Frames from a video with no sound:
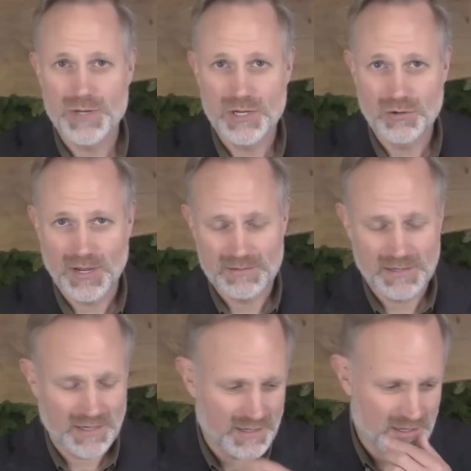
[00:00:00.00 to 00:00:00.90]
Roman, who
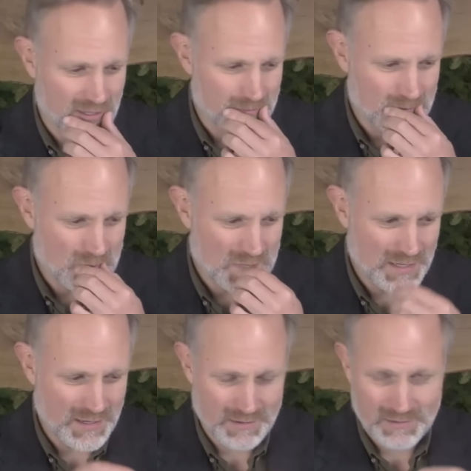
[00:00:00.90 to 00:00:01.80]
I am
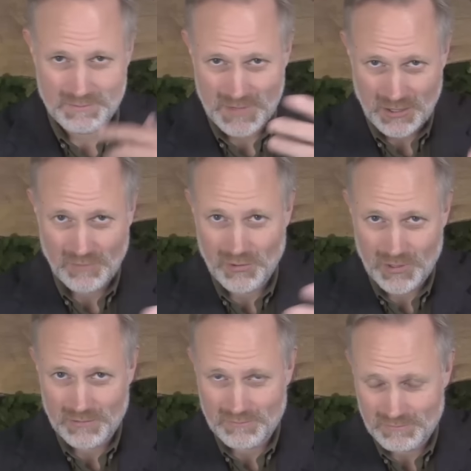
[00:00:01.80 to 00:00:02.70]

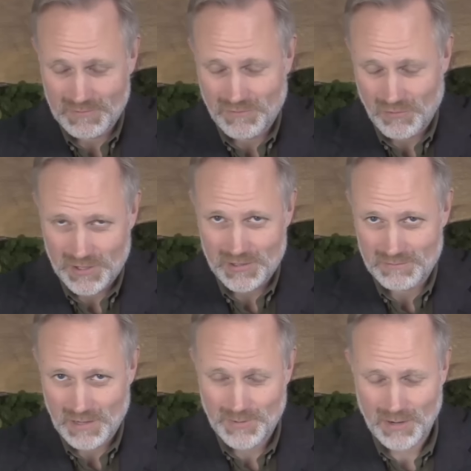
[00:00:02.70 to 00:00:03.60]
interviewing for
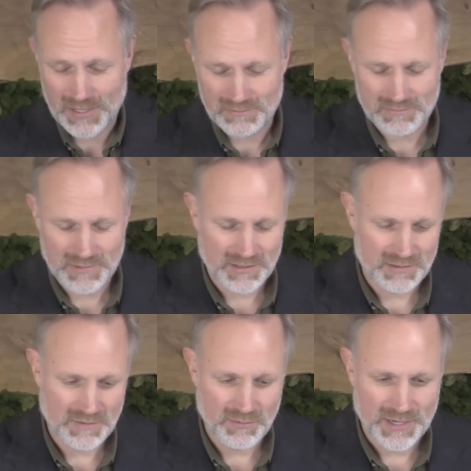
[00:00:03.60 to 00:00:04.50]
the upcoming
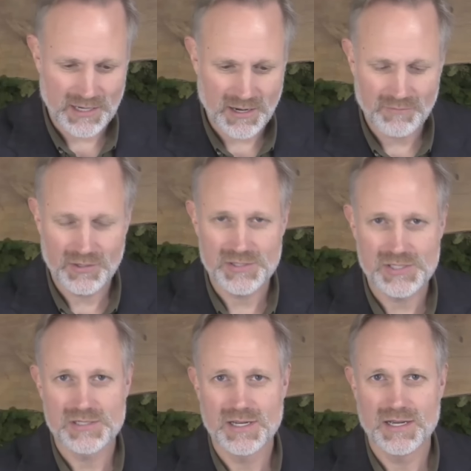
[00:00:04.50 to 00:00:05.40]
Thoughtful Money
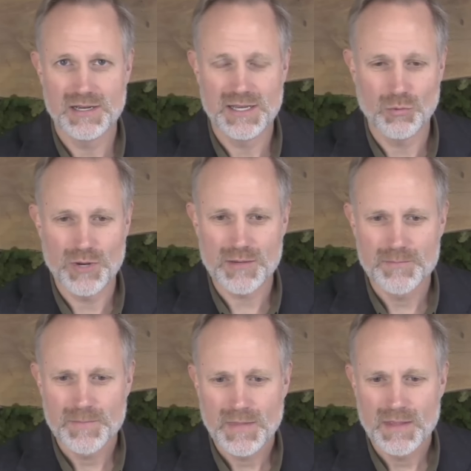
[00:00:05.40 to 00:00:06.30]
conference in a
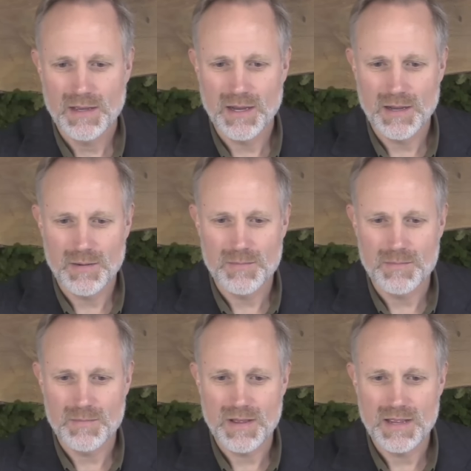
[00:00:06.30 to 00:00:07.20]
week,
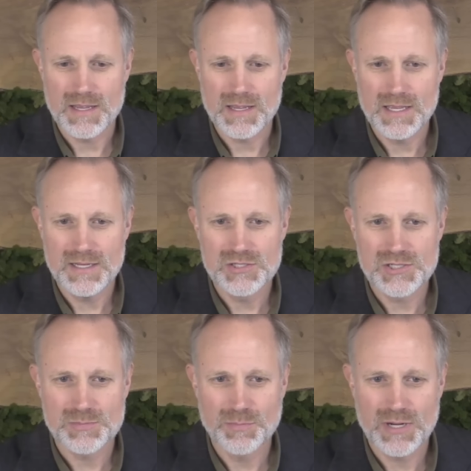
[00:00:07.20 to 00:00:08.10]
he
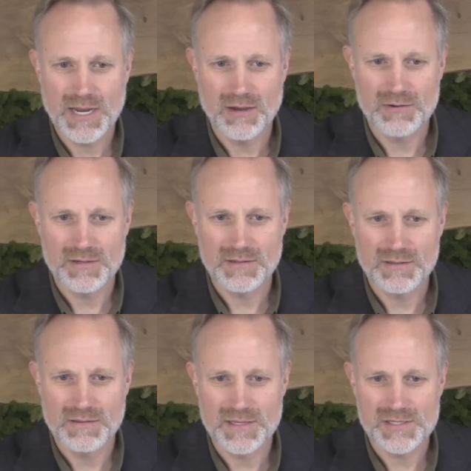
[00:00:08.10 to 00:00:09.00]
just put out
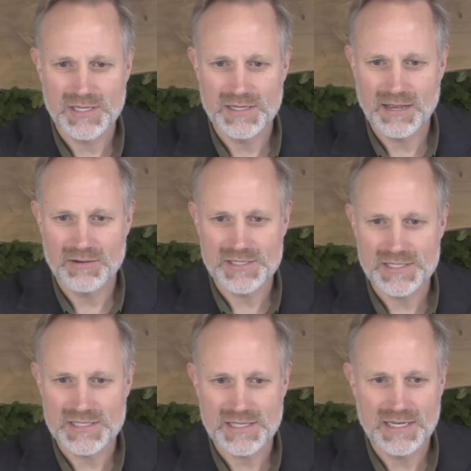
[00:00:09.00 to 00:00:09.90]
this
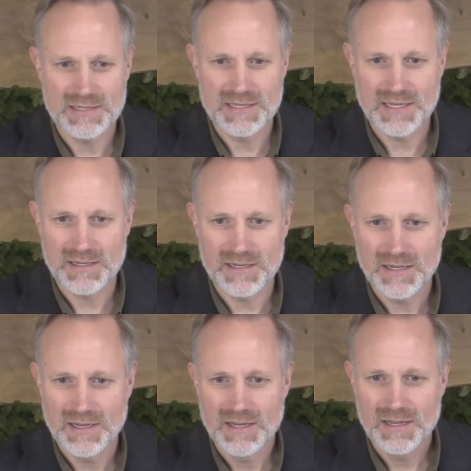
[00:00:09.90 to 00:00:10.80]
analysis that he did.